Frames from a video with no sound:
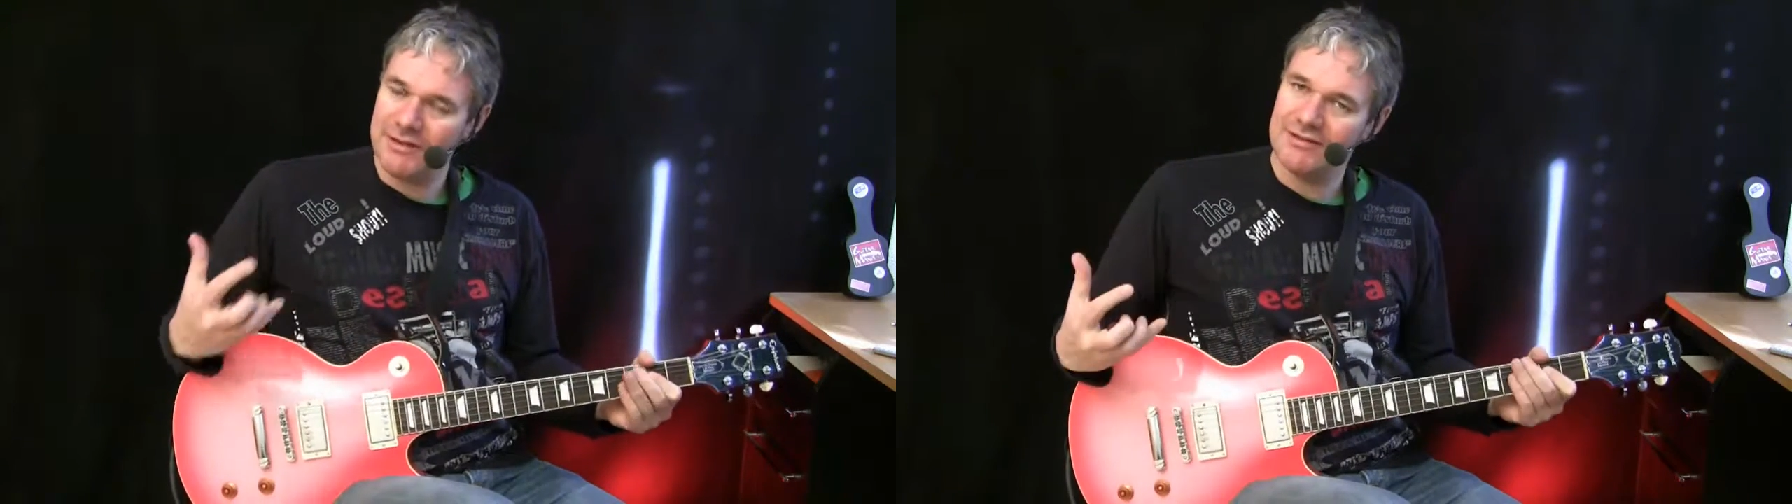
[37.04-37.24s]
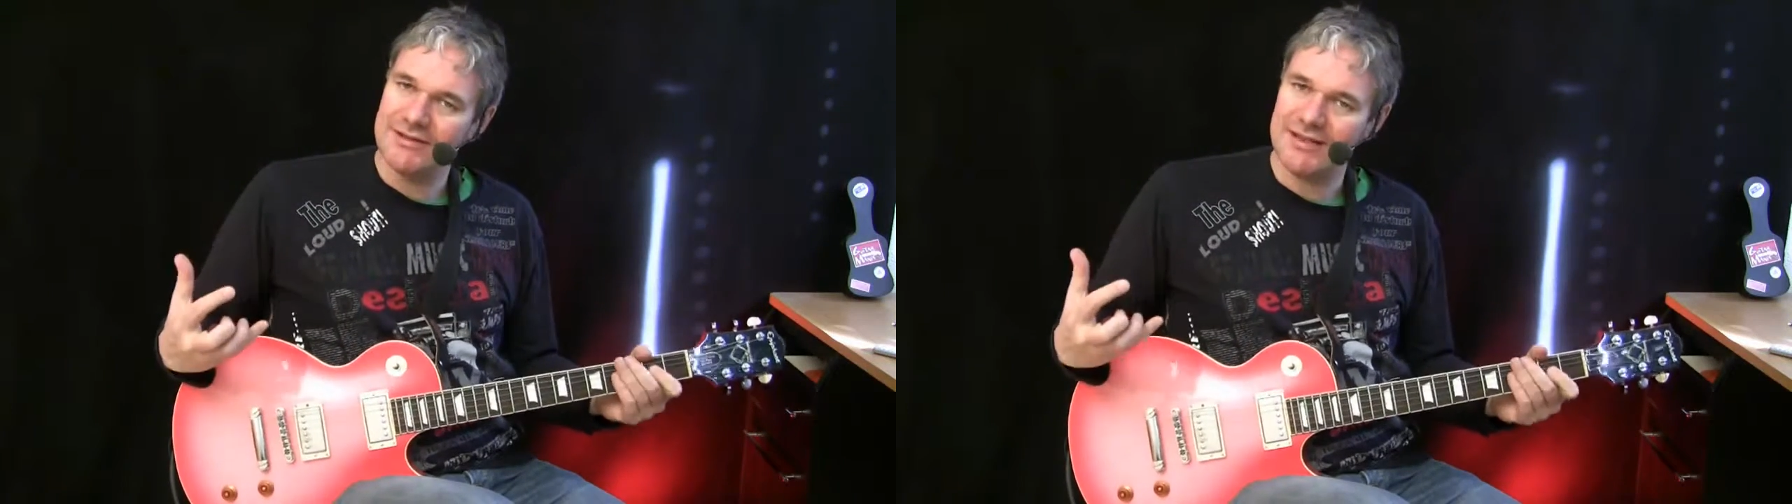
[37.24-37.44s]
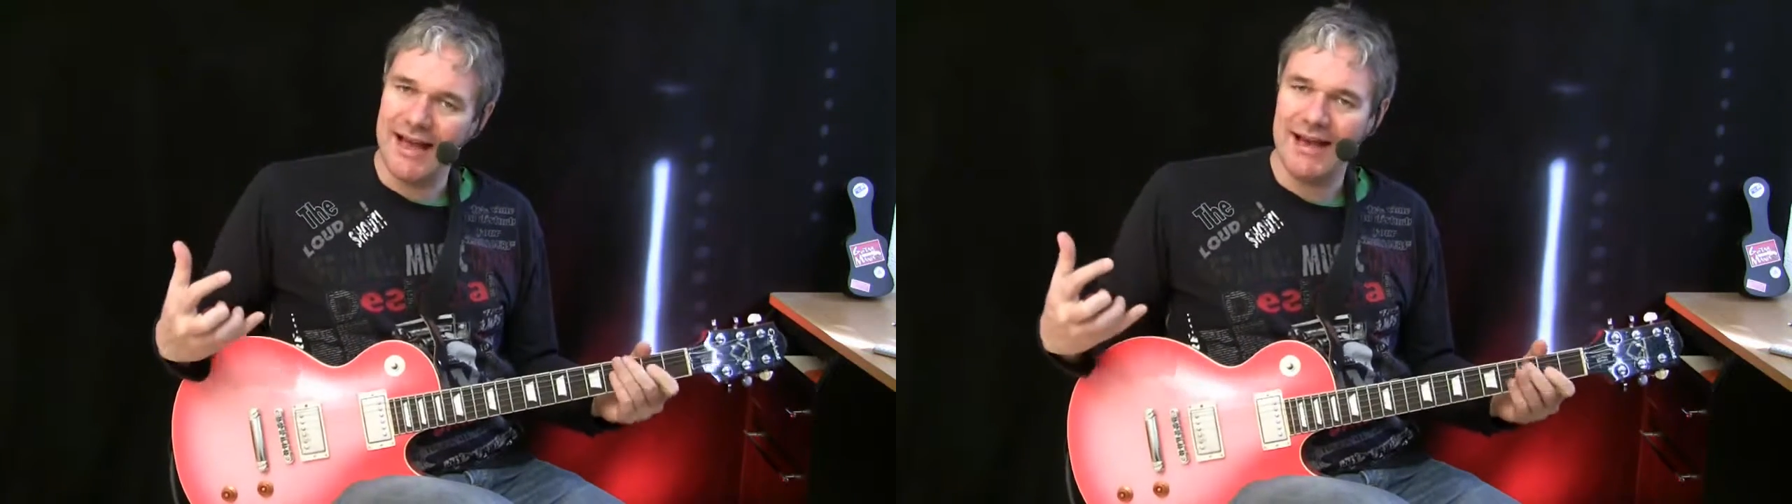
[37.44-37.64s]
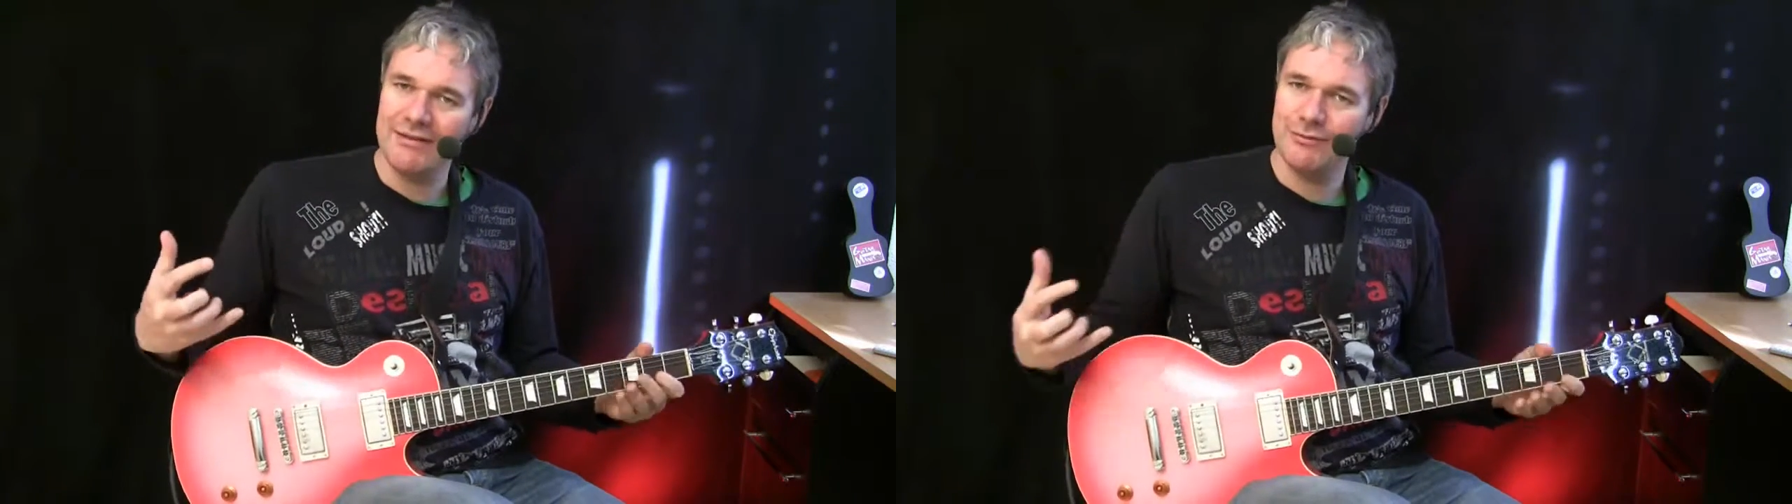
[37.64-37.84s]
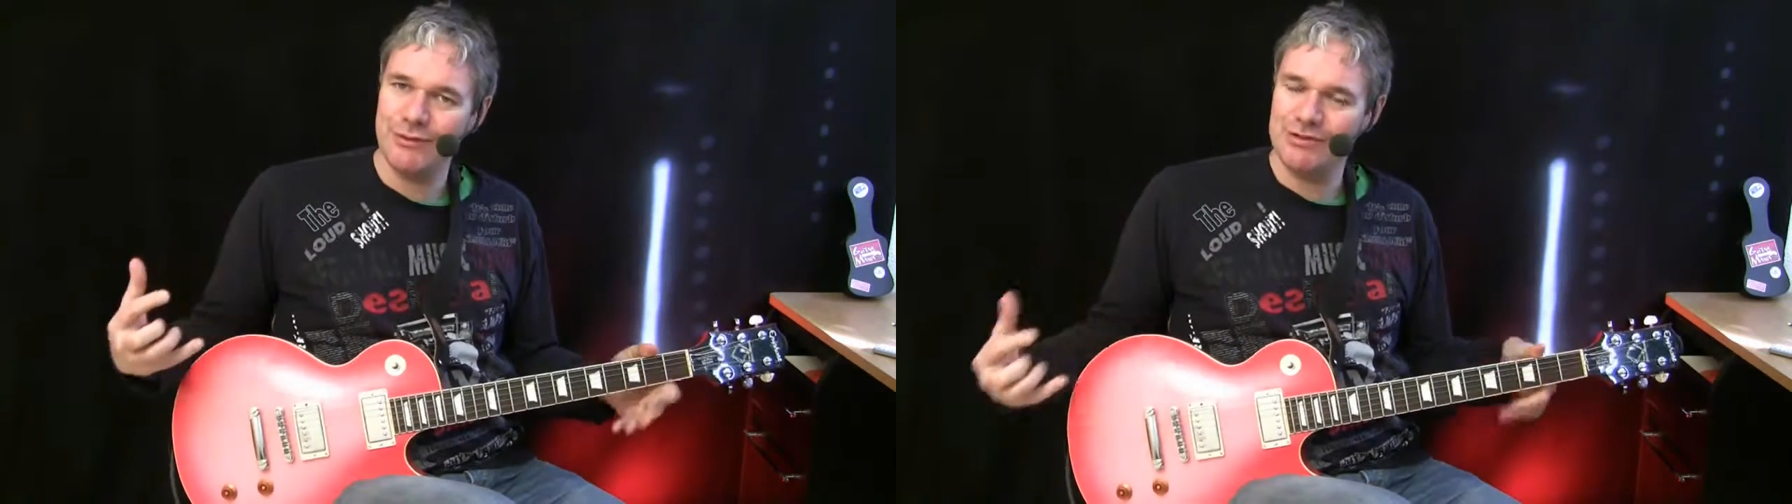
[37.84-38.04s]

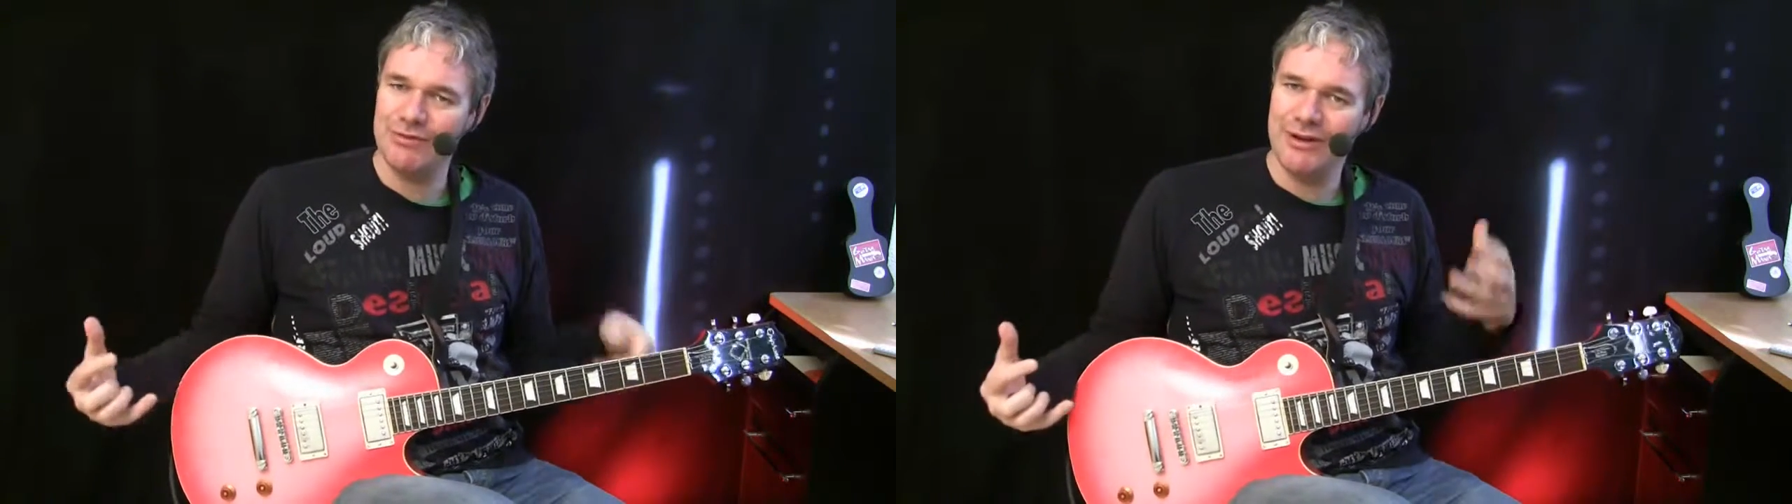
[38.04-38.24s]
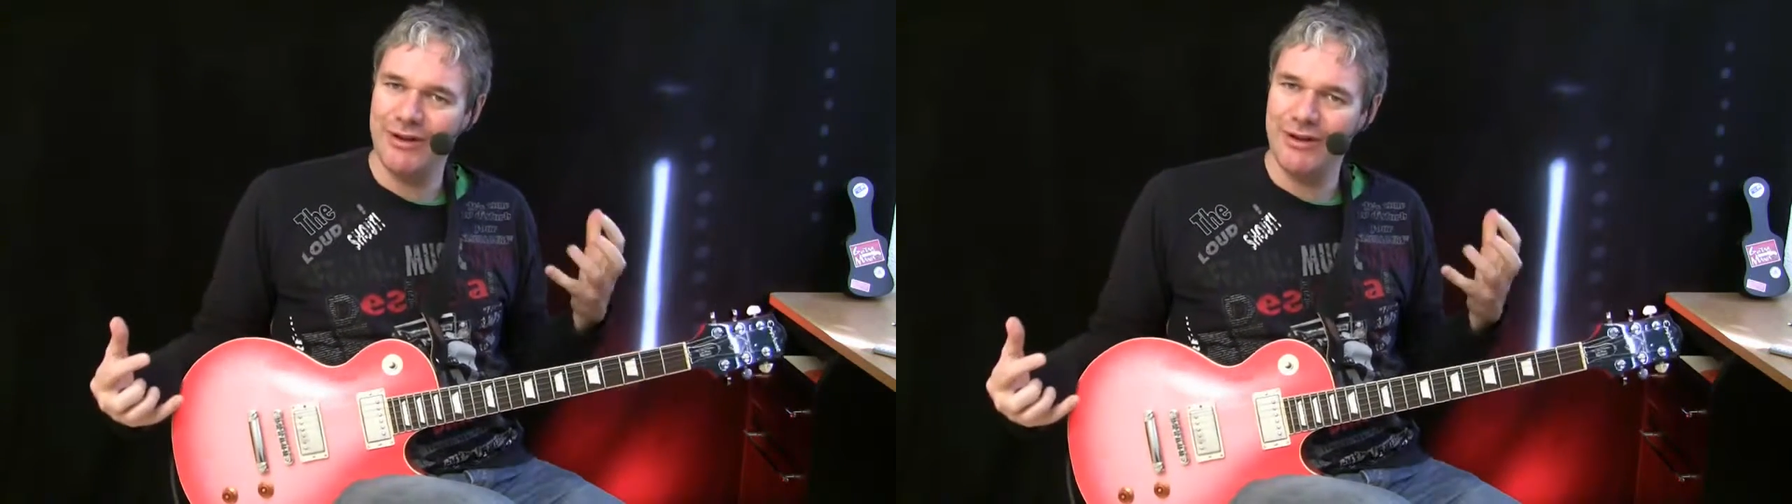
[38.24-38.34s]
sound which we